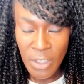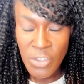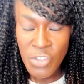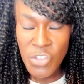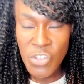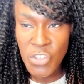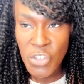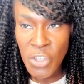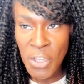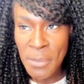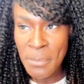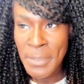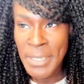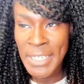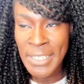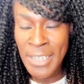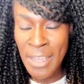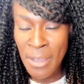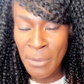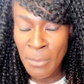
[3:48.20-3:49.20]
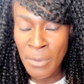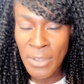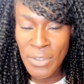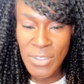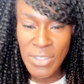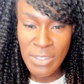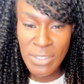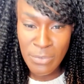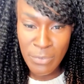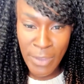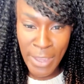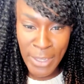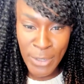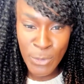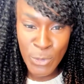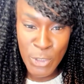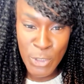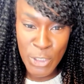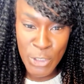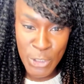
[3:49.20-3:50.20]
So many networks
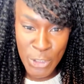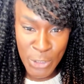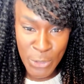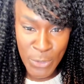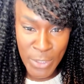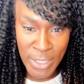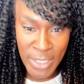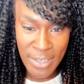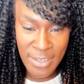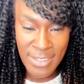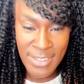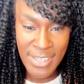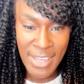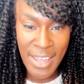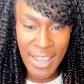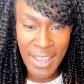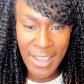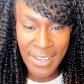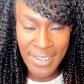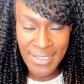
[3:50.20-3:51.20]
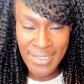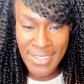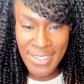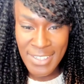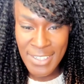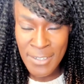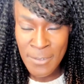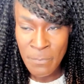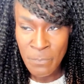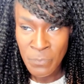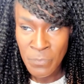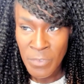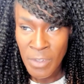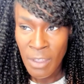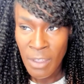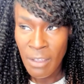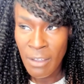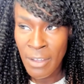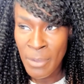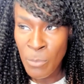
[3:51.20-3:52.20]
fail to do this, and
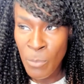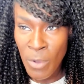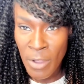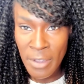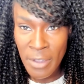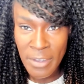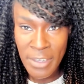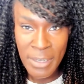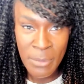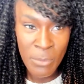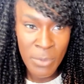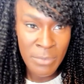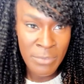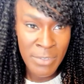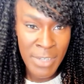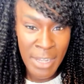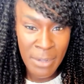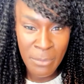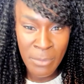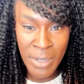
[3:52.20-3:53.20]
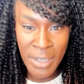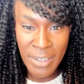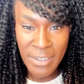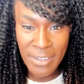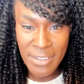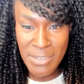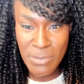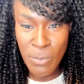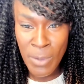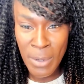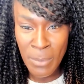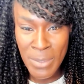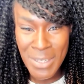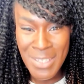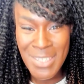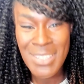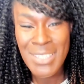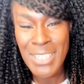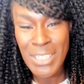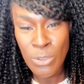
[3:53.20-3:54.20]
I'm working with networks where we're
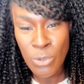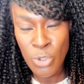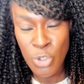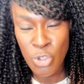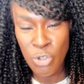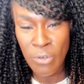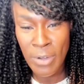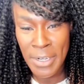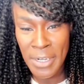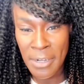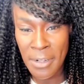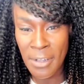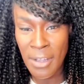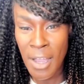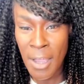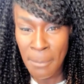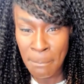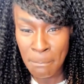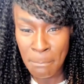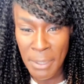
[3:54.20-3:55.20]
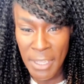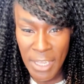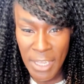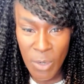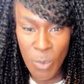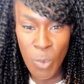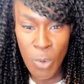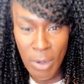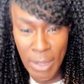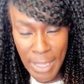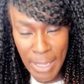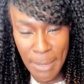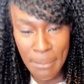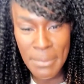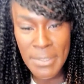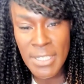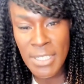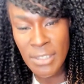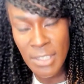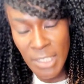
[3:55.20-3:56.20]
still trying to unpick what
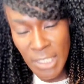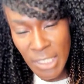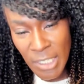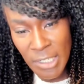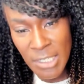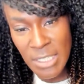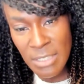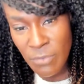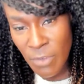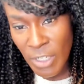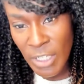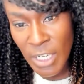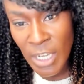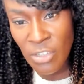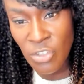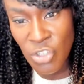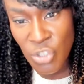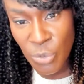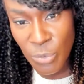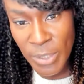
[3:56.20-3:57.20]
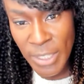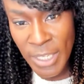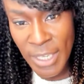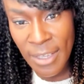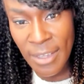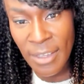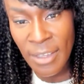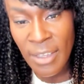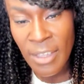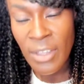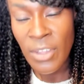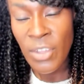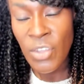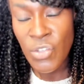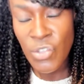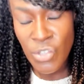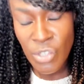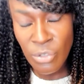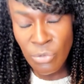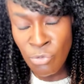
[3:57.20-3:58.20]
happened in the last financial year.
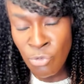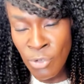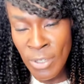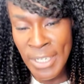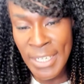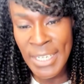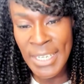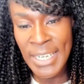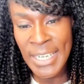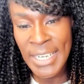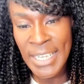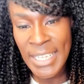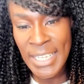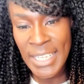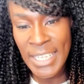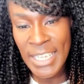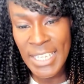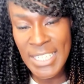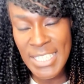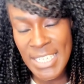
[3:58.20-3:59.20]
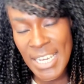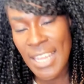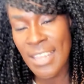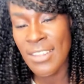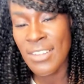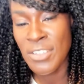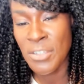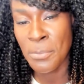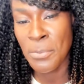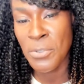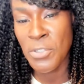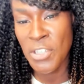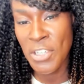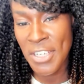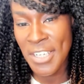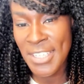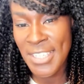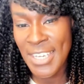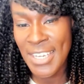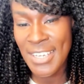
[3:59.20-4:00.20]
So really take this
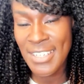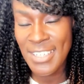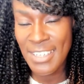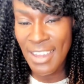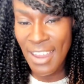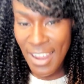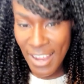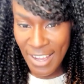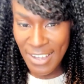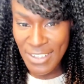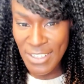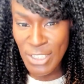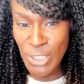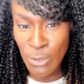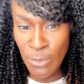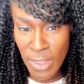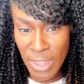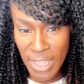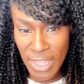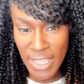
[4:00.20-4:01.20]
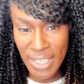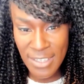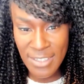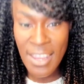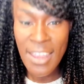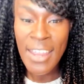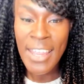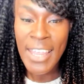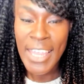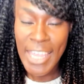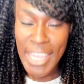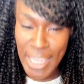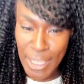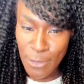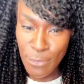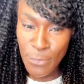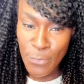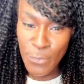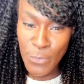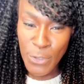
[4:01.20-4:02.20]
opportunity to get a handle on things
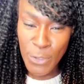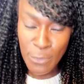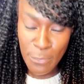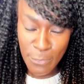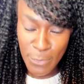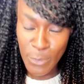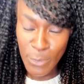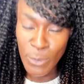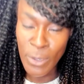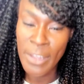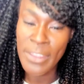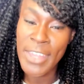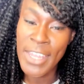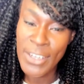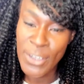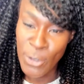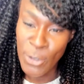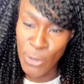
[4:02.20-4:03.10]
if you feel like they're